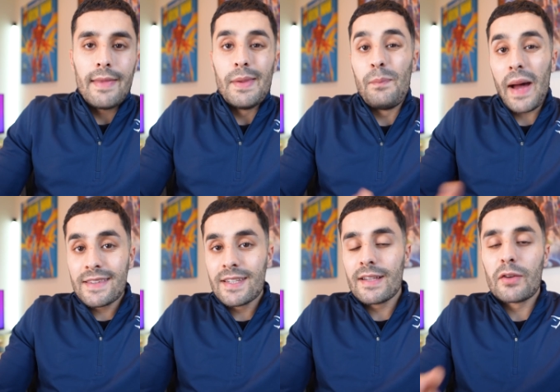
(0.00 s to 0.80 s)
And the
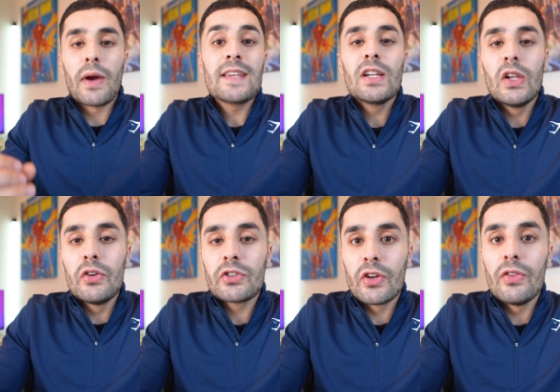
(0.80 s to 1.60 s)
better the
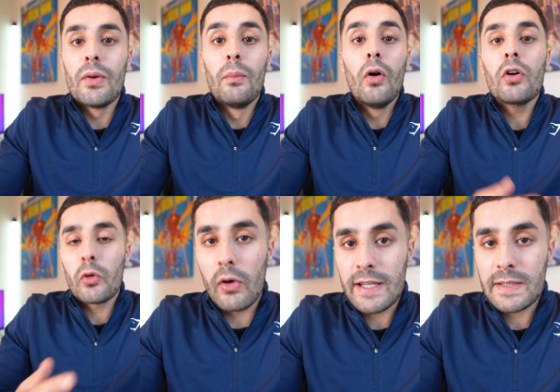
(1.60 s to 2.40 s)
resolution, the more
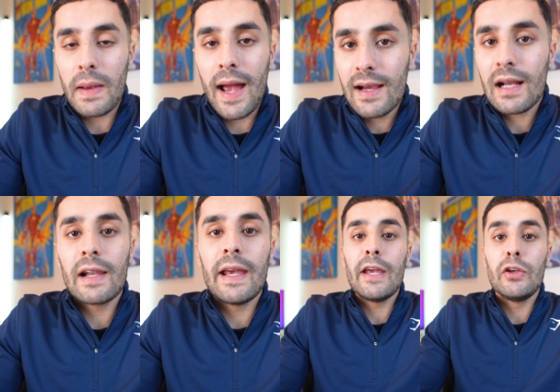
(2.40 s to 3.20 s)
crisp and
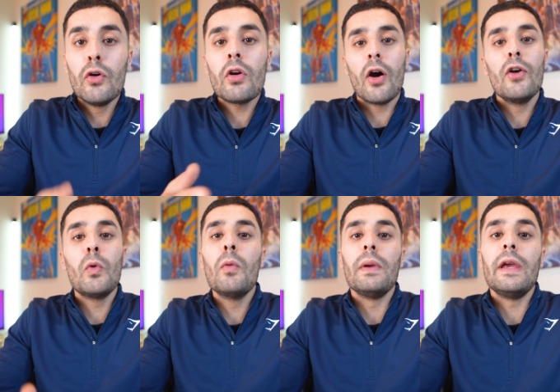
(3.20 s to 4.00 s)
clear your code
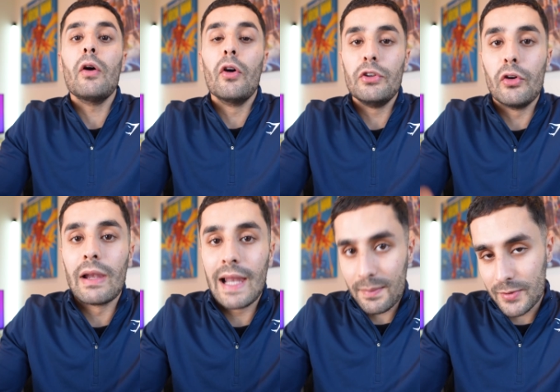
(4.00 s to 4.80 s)
will be on your
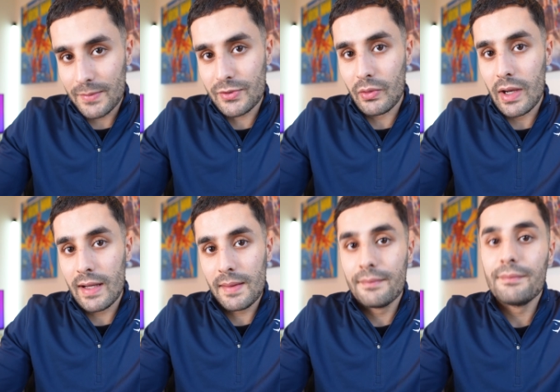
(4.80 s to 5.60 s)
laptop screen.